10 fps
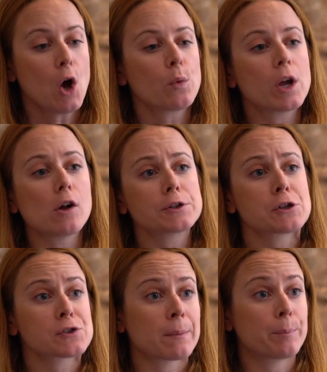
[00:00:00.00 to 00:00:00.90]
We
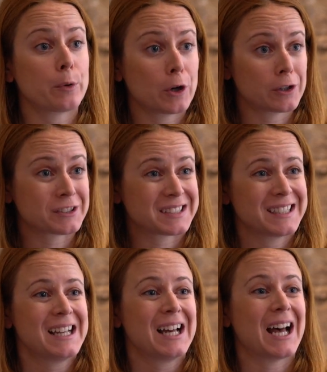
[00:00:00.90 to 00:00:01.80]
also support
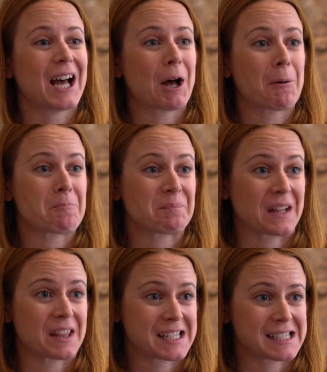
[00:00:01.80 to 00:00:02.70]

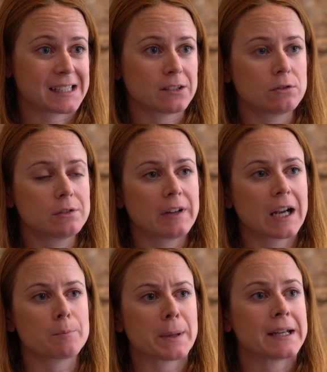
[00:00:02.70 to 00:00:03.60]
the city to
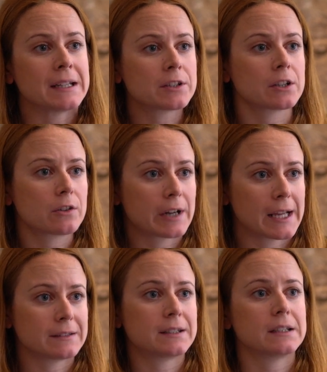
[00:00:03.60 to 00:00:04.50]
develop an
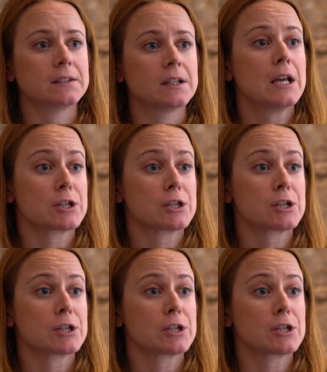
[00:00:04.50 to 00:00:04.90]
integrated